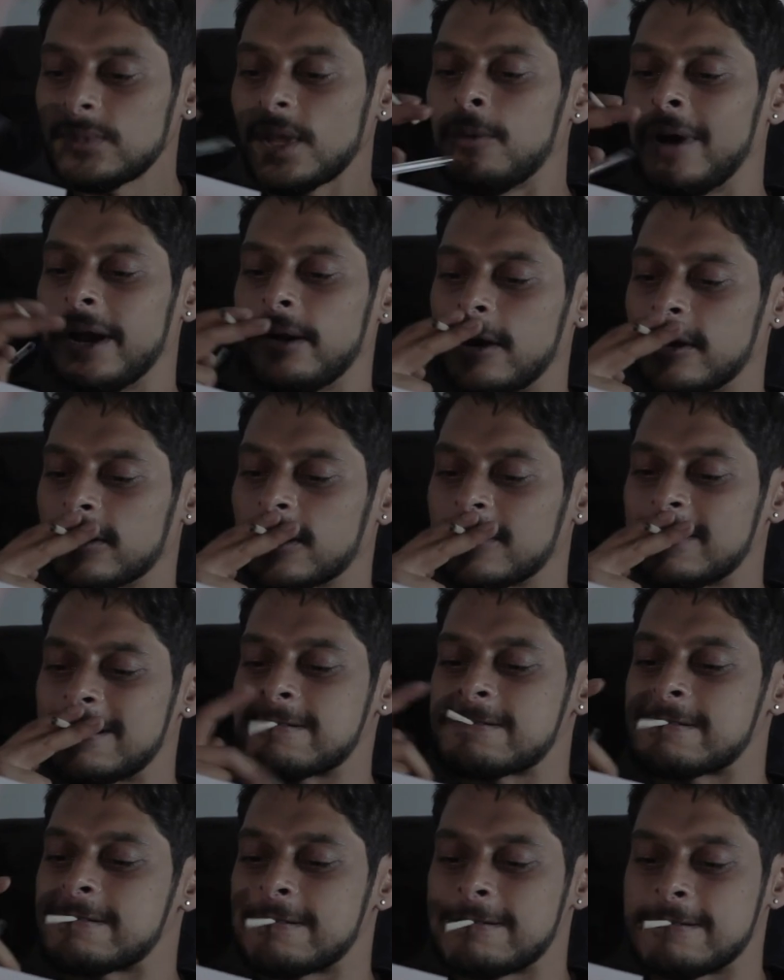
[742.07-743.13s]
Wait, hold on, hold
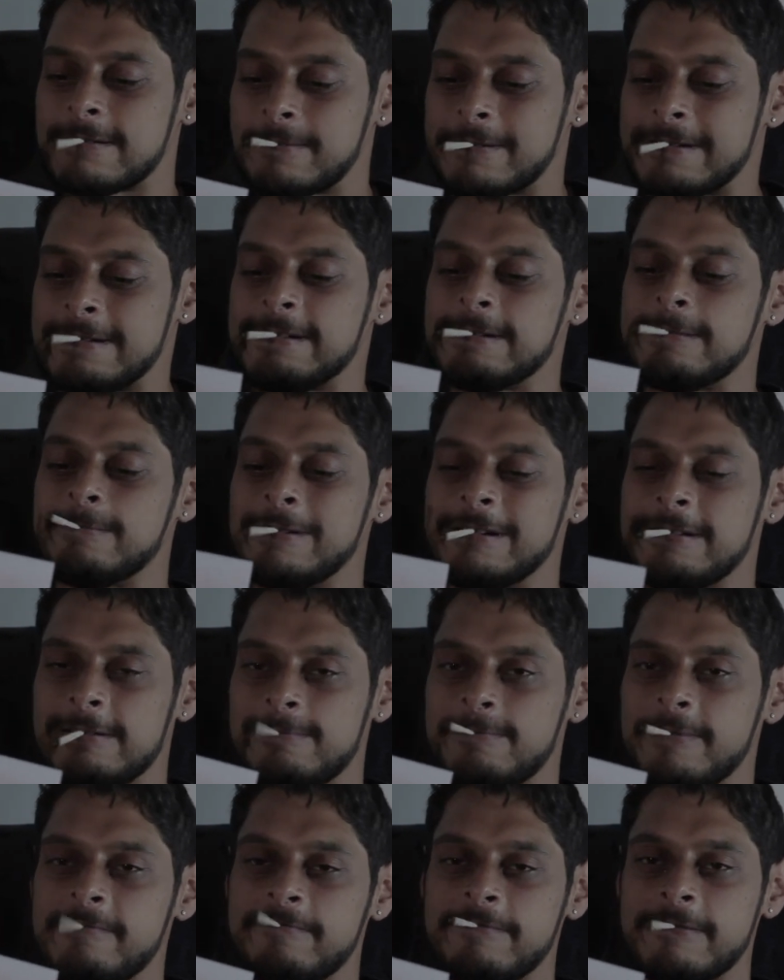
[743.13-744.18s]
on, hold on. We need to, we need a
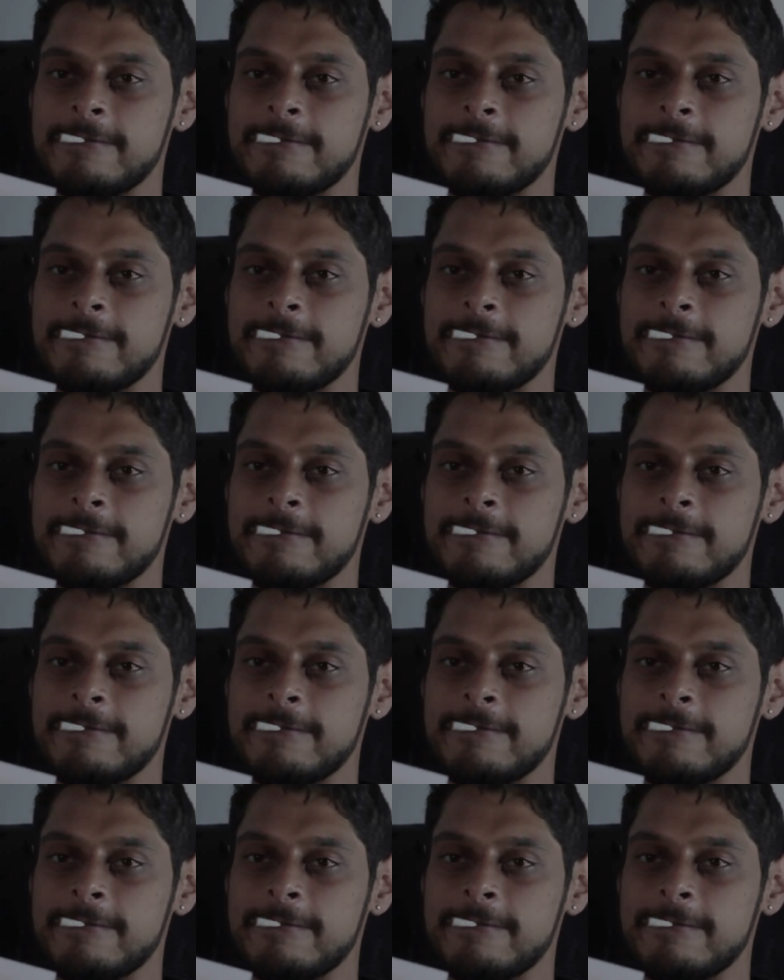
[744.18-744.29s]
beat for it.